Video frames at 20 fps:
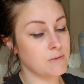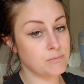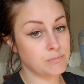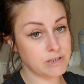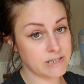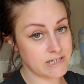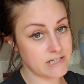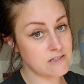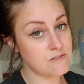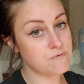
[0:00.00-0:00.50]

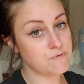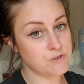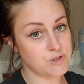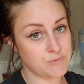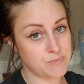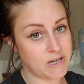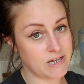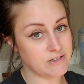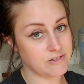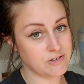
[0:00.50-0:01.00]
plans for the
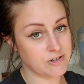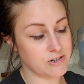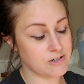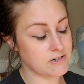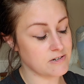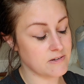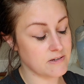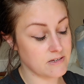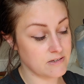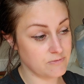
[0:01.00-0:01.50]

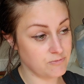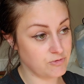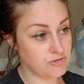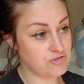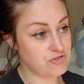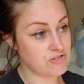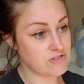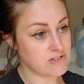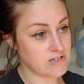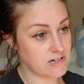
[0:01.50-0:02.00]
backyard,
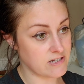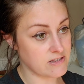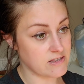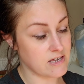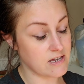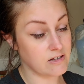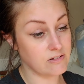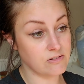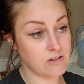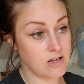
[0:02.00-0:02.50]
which is going to
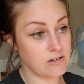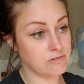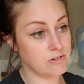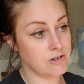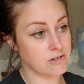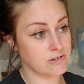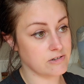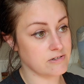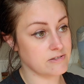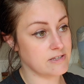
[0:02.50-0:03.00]
take a lot
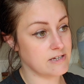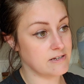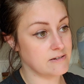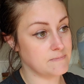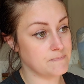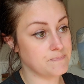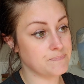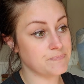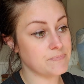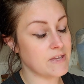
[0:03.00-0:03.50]
longer
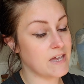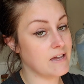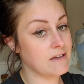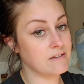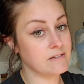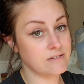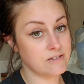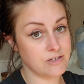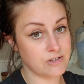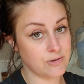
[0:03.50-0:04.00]
than,
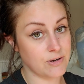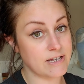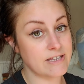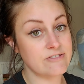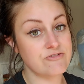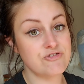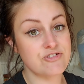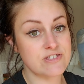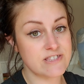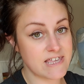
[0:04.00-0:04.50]
you know, I
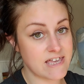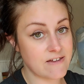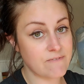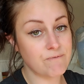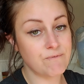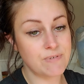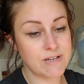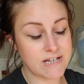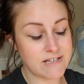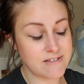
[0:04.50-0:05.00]
just can't
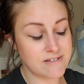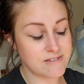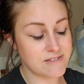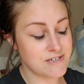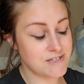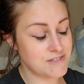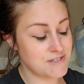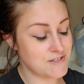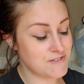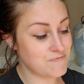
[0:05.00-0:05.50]
fit it
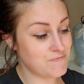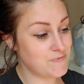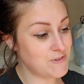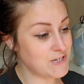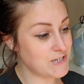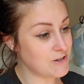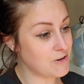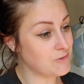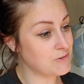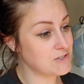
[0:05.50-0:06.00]
into this
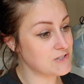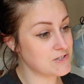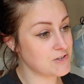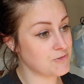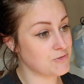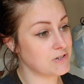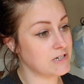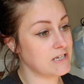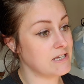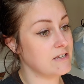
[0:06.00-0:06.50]
video. It's
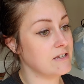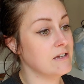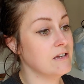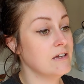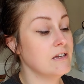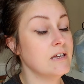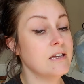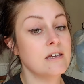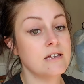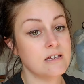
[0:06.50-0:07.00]
already
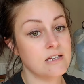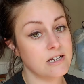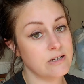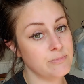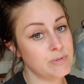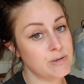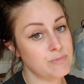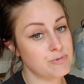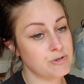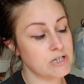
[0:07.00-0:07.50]
going to
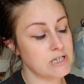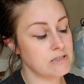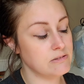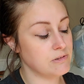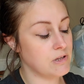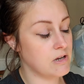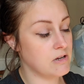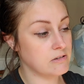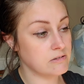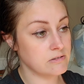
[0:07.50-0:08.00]
be pretty
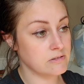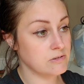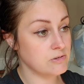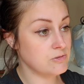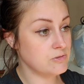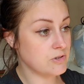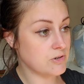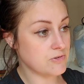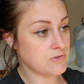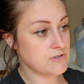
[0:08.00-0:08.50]
long.
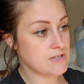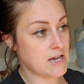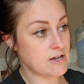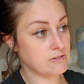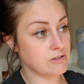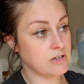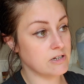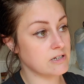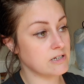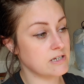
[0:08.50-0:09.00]
Who knows how
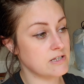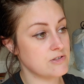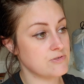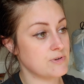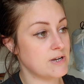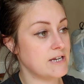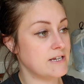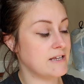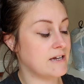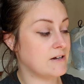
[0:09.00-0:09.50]
long it is
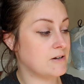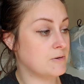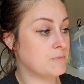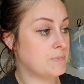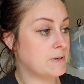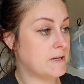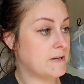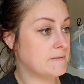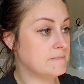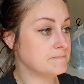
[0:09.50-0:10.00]
right now,
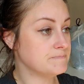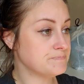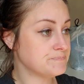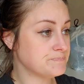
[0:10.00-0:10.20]
but,